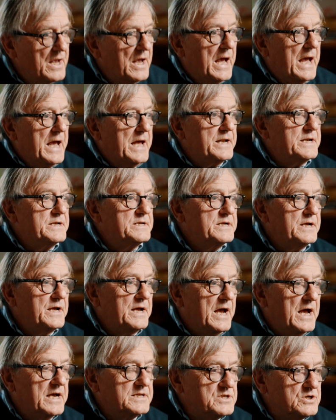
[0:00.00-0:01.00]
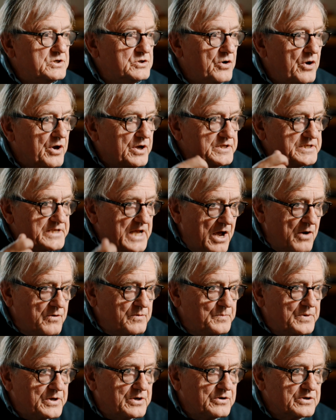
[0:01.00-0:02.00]
And as it turns
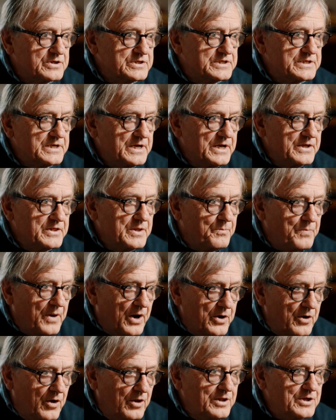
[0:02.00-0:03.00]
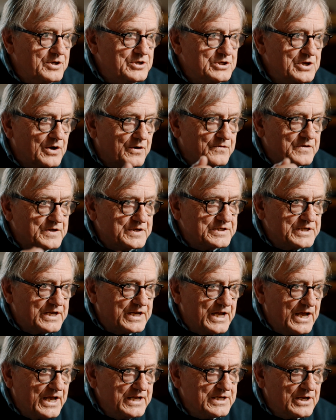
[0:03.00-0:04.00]
out, because the biology of the
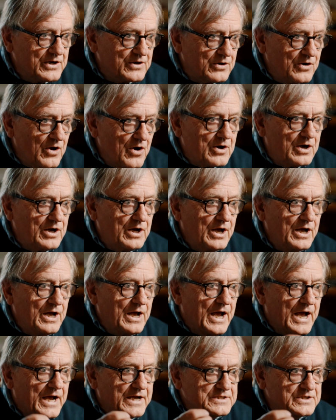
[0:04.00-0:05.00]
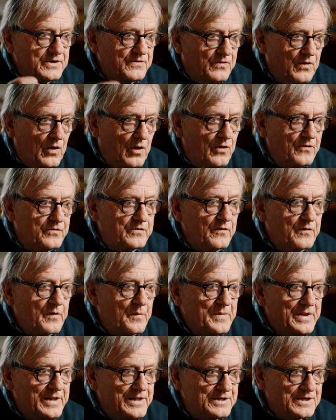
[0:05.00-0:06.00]
circadian clock has evolved over
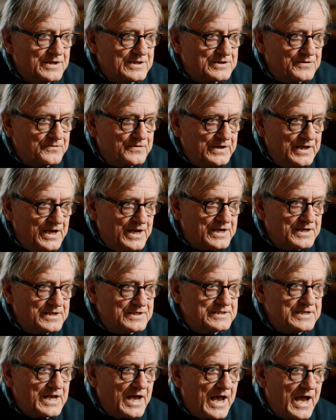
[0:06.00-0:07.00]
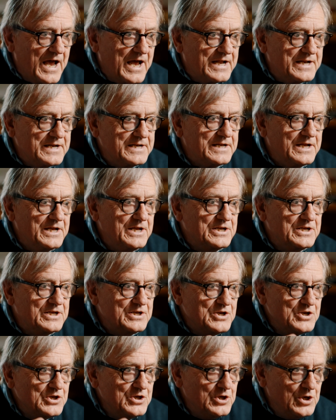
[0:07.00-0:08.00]
millions of years, and it
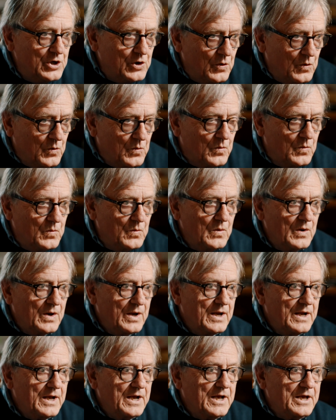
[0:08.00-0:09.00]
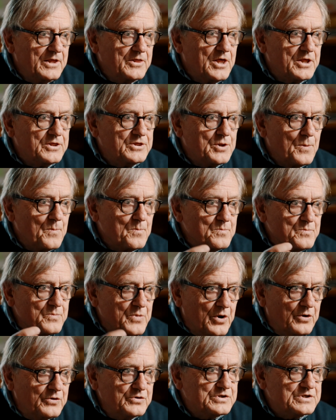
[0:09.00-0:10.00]
knew that the
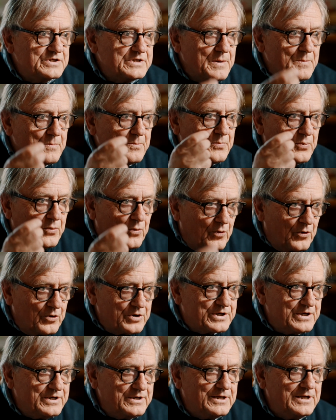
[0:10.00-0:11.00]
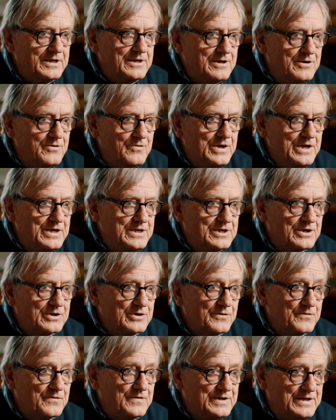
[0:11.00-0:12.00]
most important ingredient
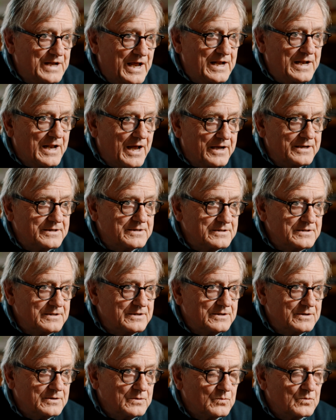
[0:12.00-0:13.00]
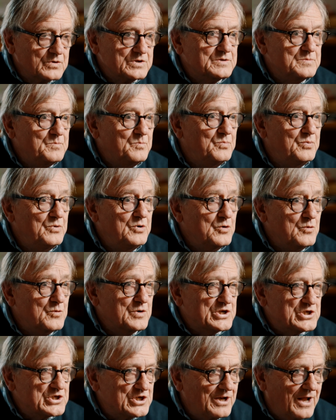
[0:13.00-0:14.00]
of daylight was
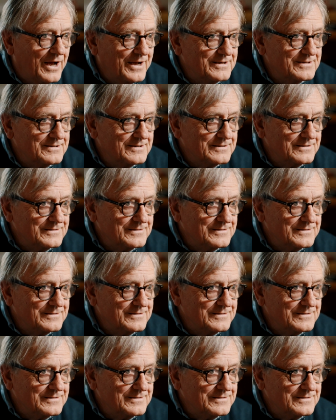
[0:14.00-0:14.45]
bluish light.